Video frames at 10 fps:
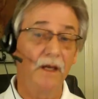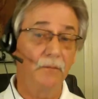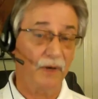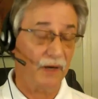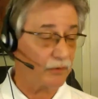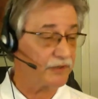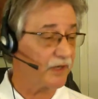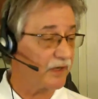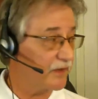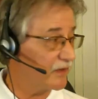But I will
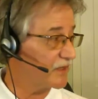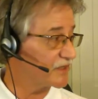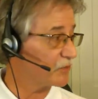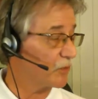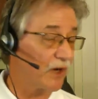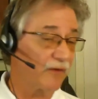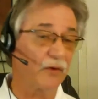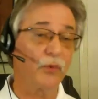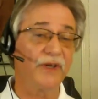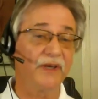tell you this,
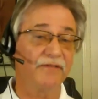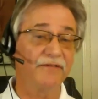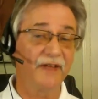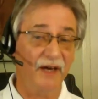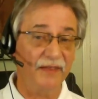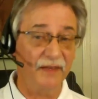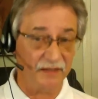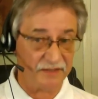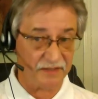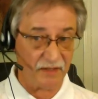wherever we have done
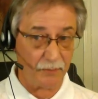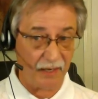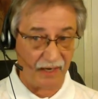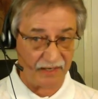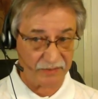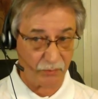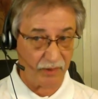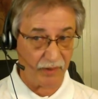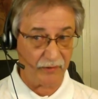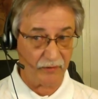this in the past
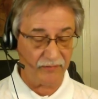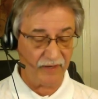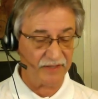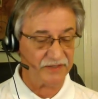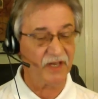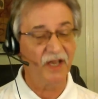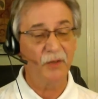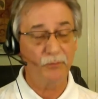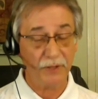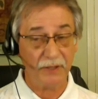with other events,
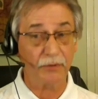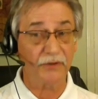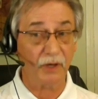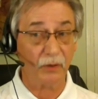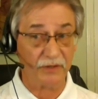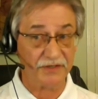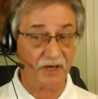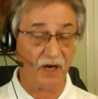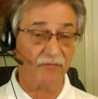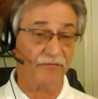people notice.
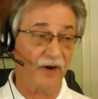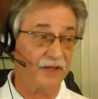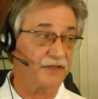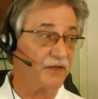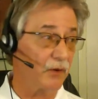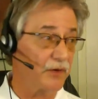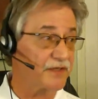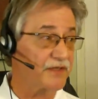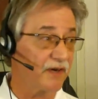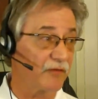Our friends
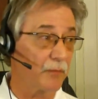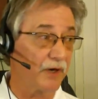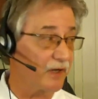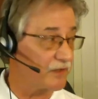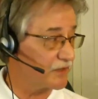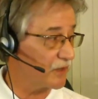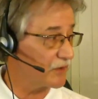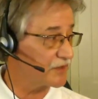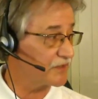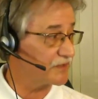notice and everybody else
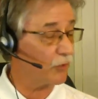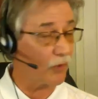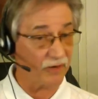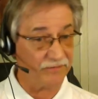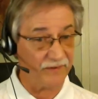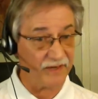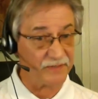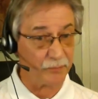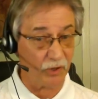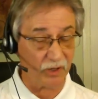notices who are on
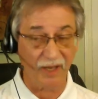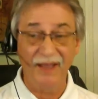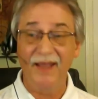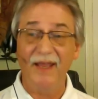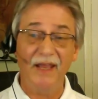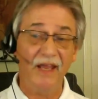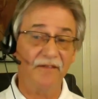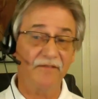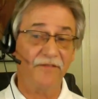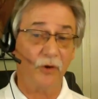Facebook.
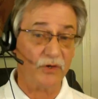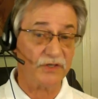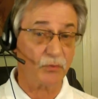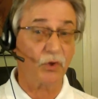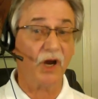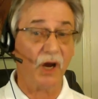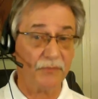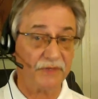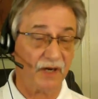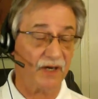And folks will
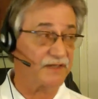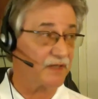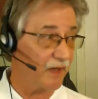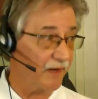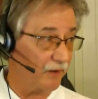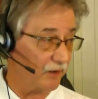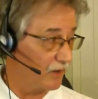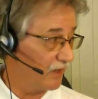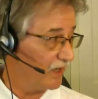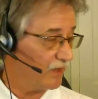come to us later.
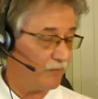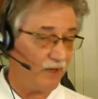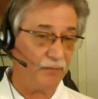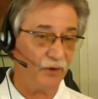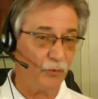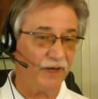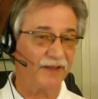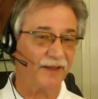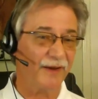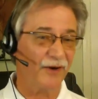It may be a week
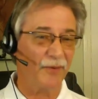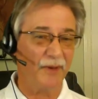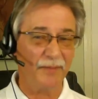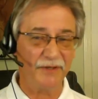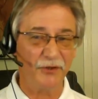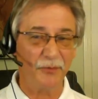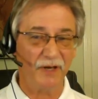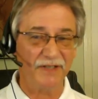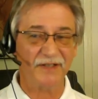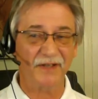later, it may be 2
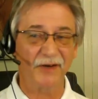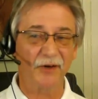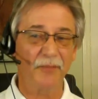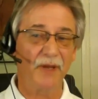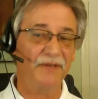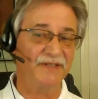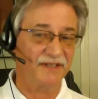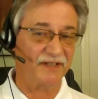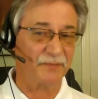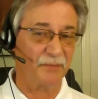months later, it may be 6